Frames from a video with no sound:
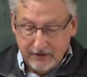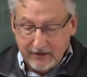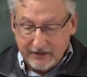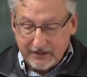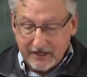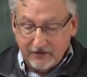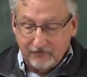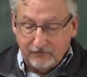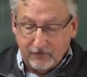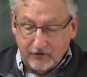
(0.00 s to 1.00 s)
At the end
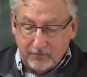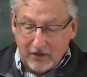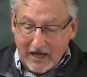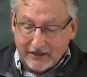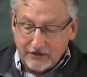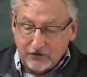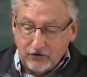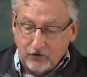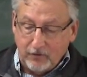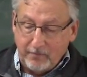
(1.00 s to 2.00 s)
of the block, he
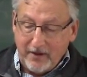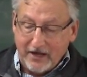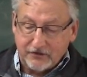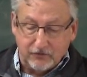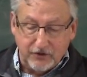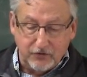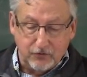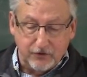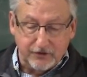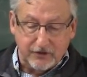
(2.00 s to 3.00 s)
turned, went past three
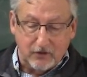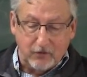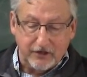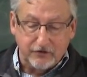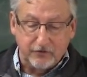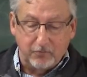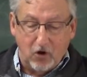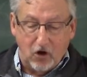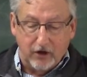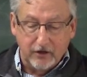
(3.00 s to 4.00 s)
doors, and then went into the
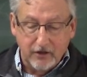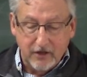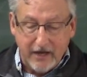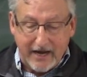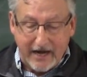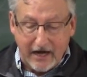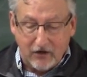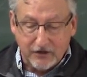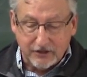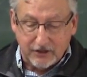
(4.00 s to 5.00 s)
bar. "Hey,
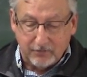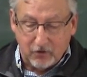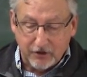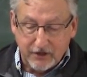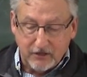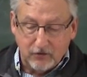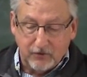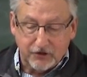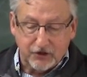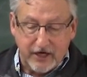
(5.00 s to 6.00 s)
Harry," said the bartender,
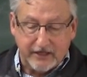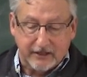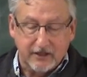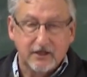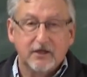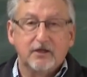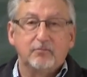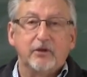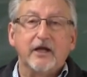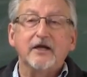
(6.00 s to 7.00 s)
"what's shaking?"
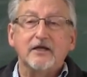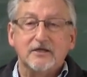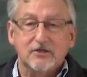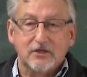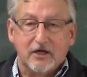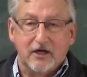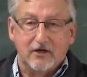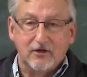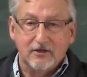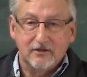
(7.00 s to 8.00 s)
"Plenty," said
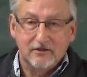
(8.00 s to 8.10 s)
Harry.